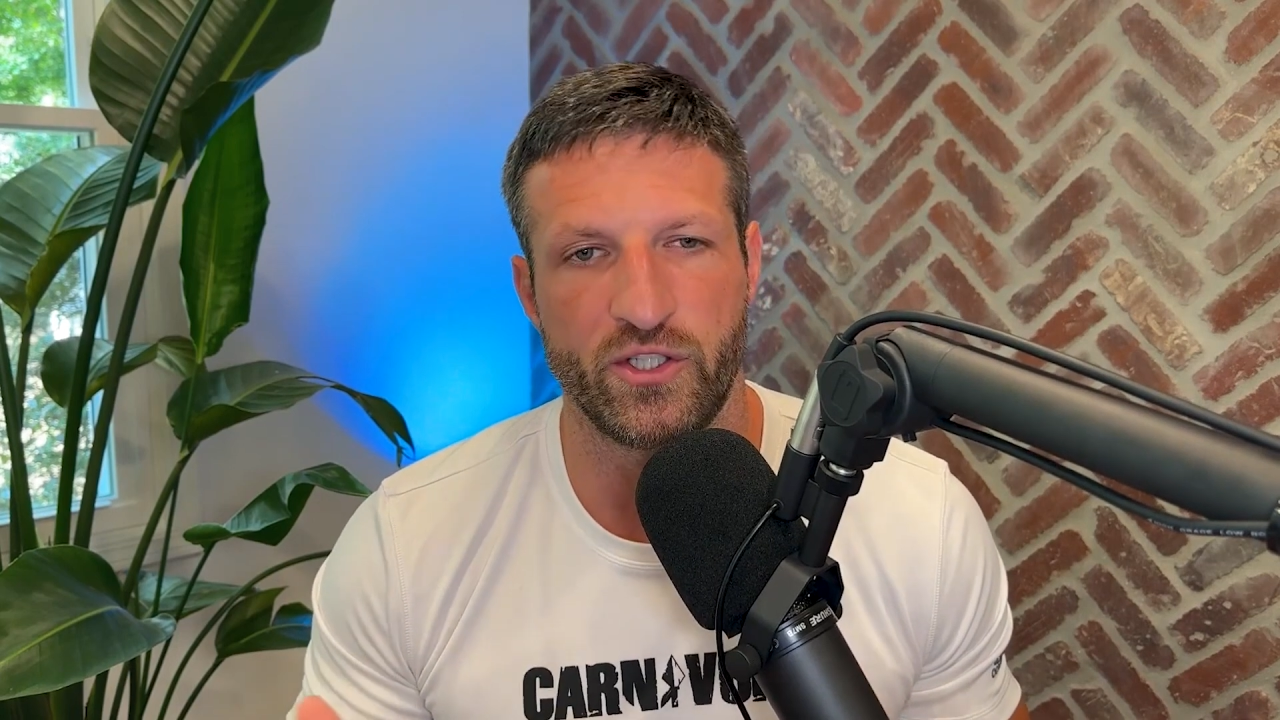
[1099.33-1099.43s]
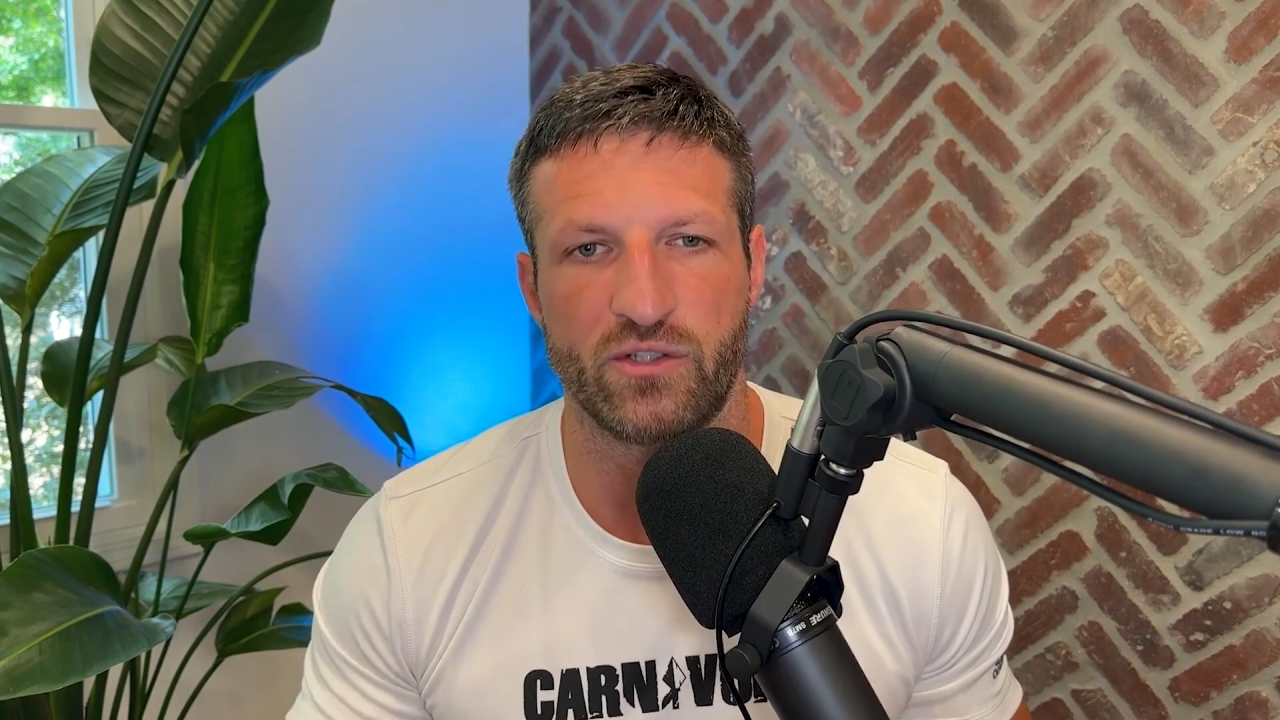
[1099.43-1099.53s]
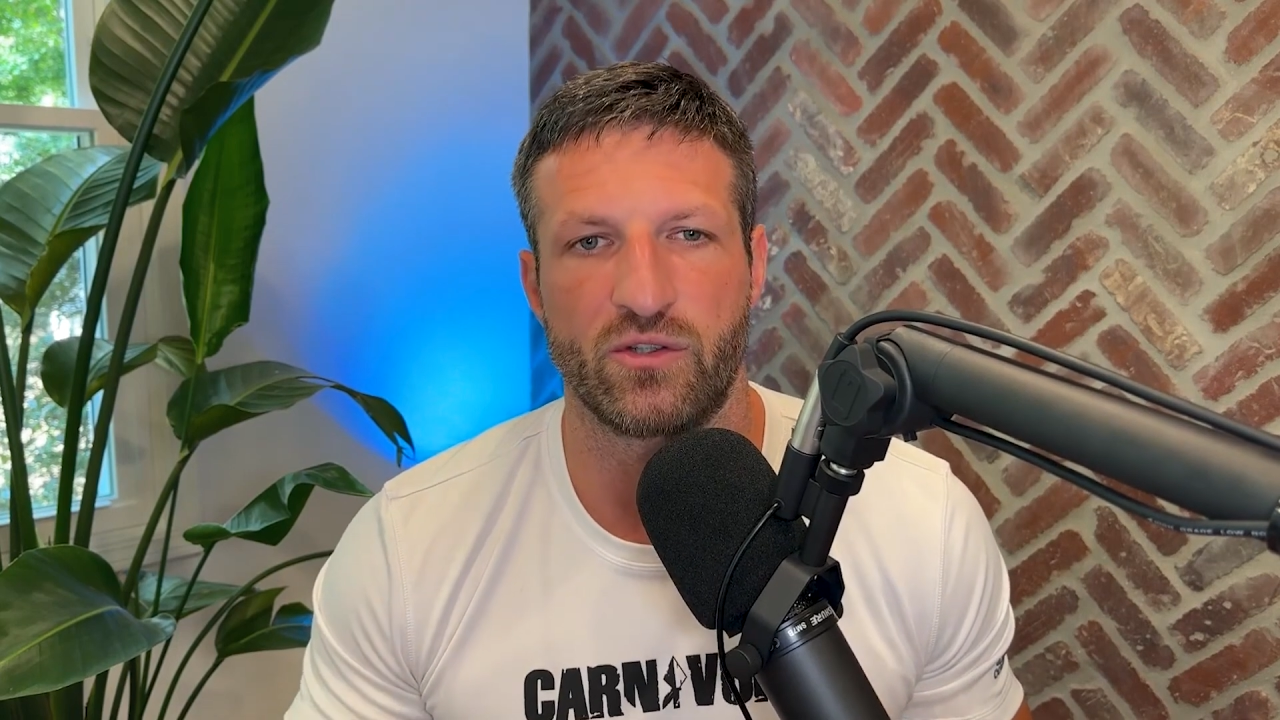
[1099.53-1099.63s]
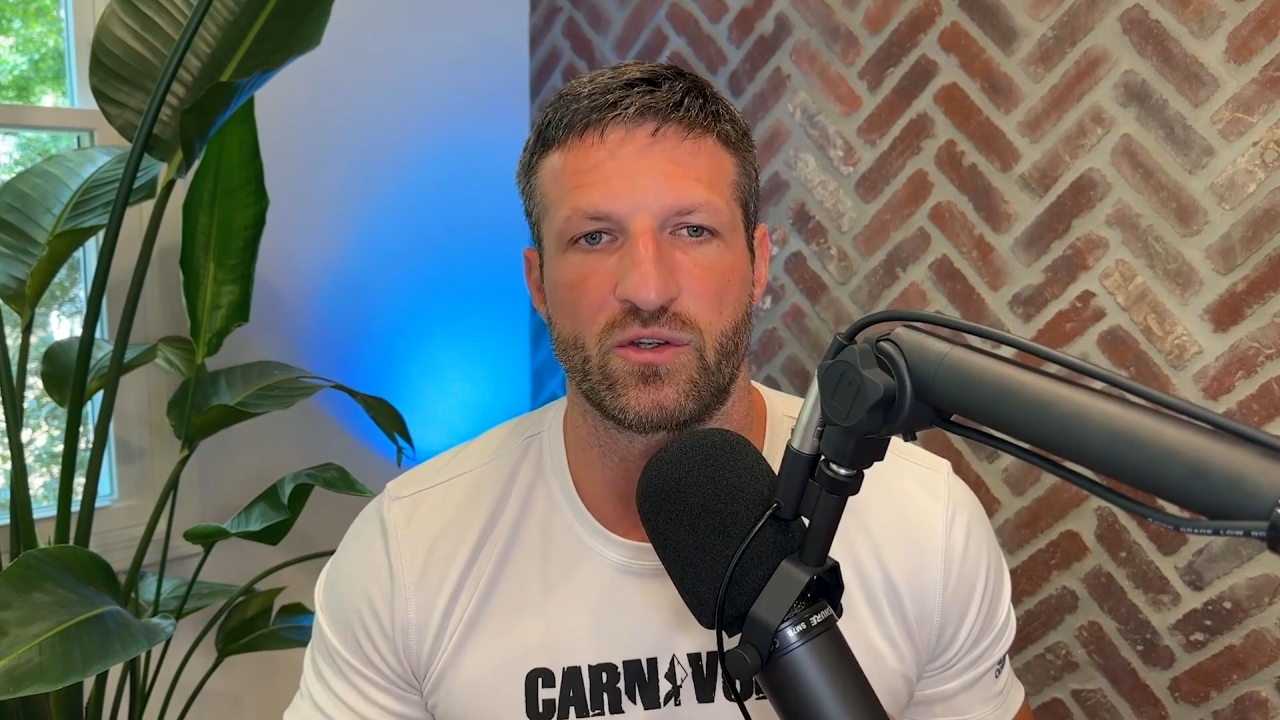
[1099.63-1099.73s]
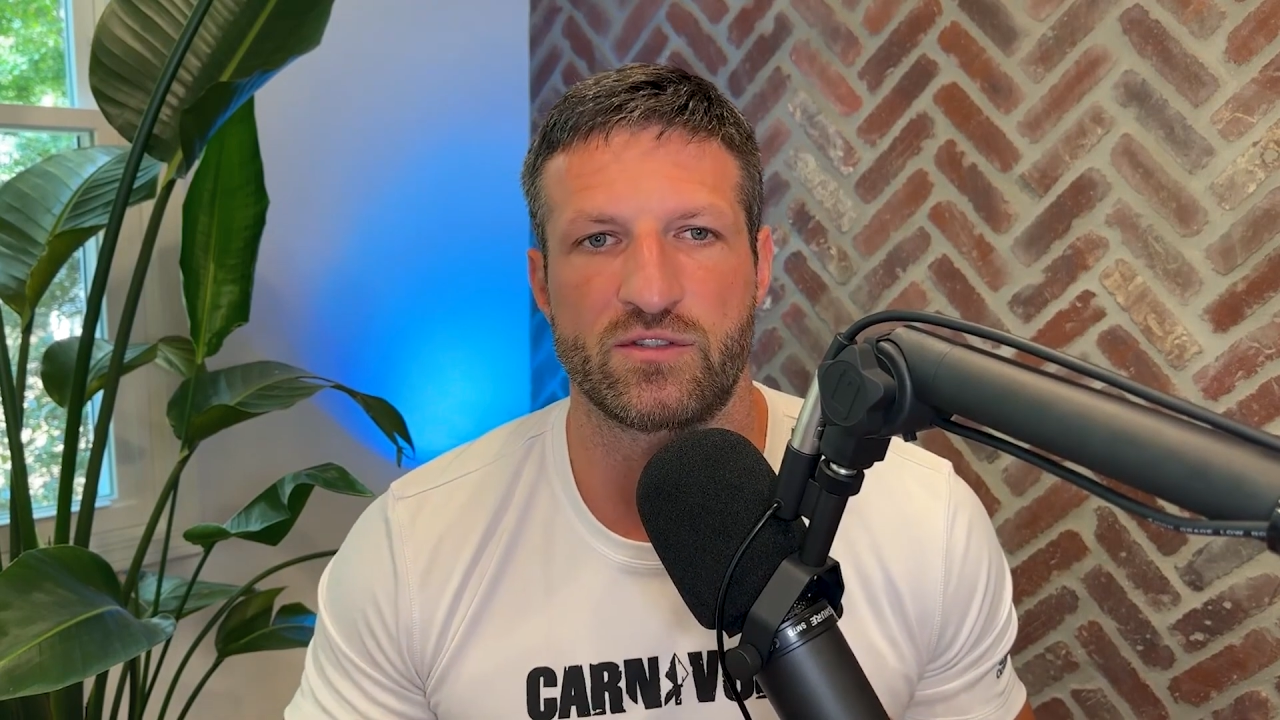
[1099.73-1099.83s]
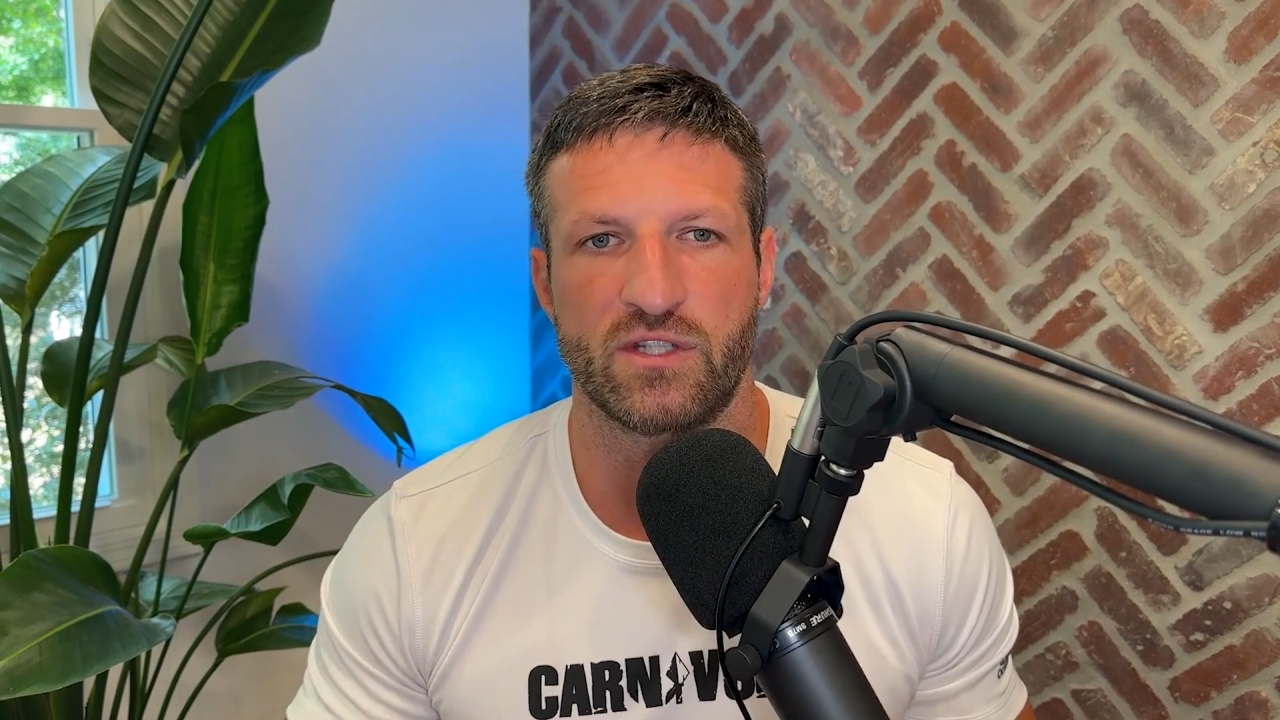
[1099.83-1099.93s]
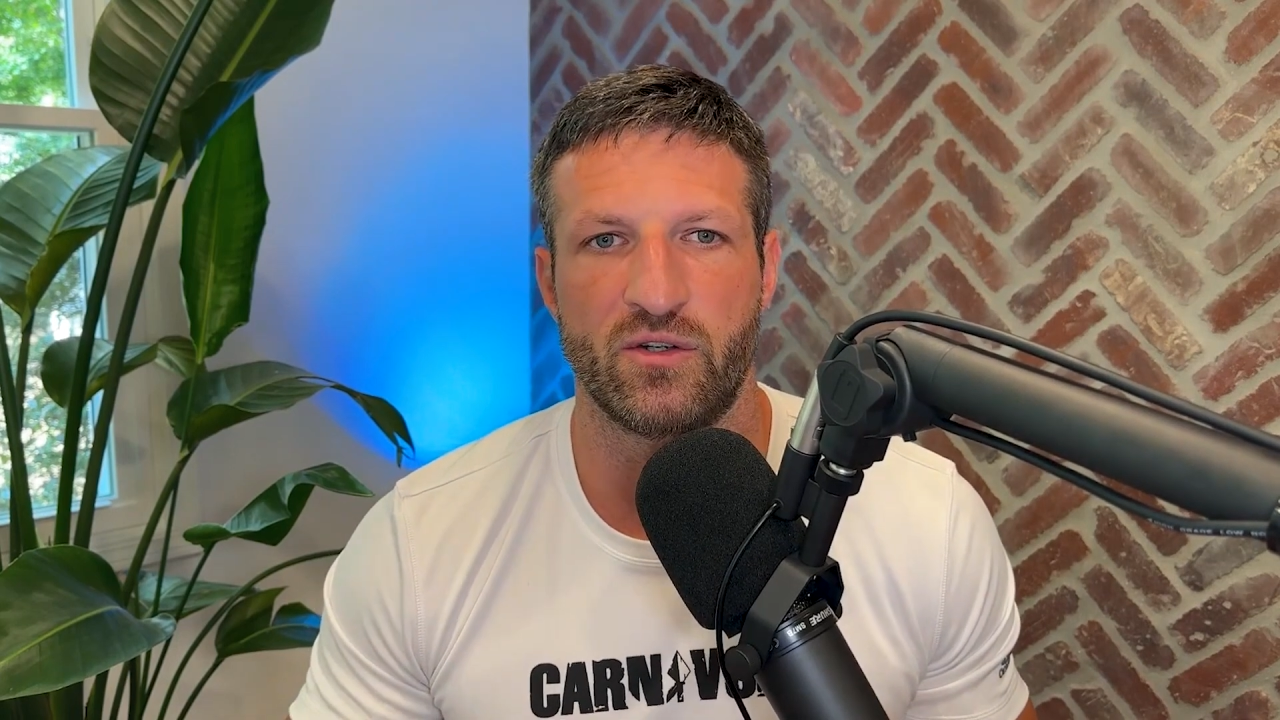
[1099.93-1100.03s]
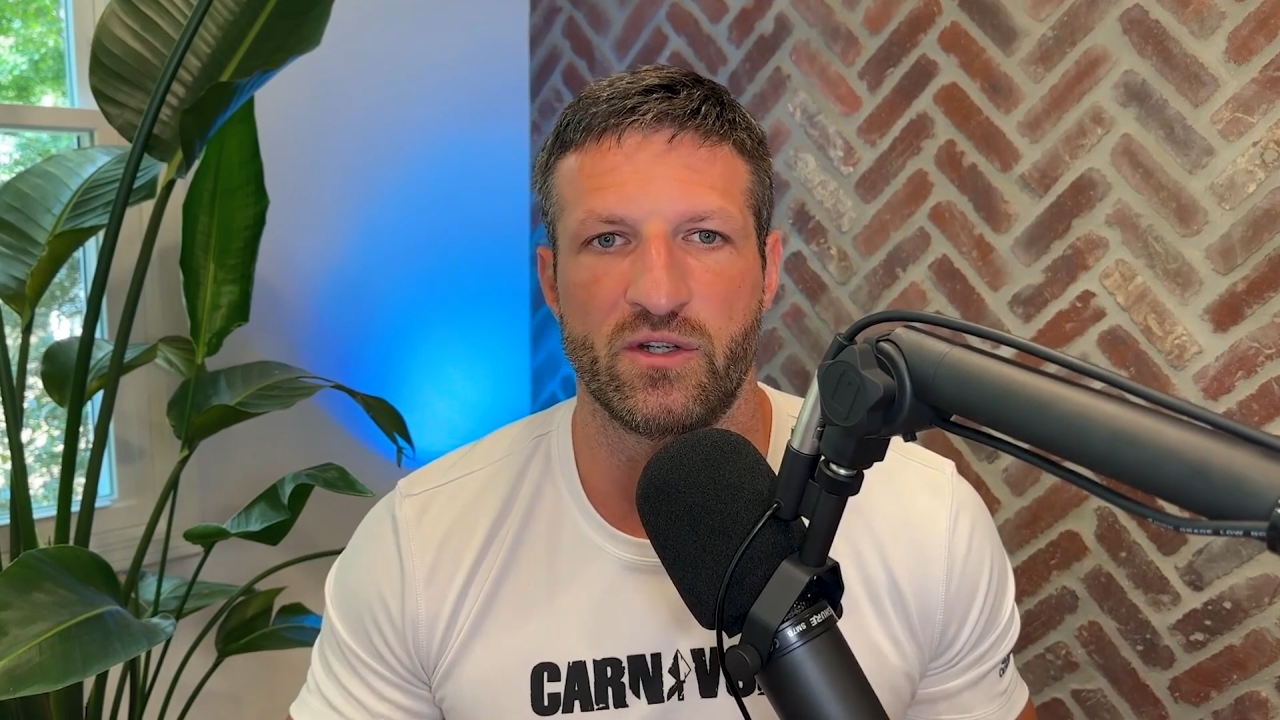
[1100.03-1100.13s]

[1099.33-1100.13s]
you to consider,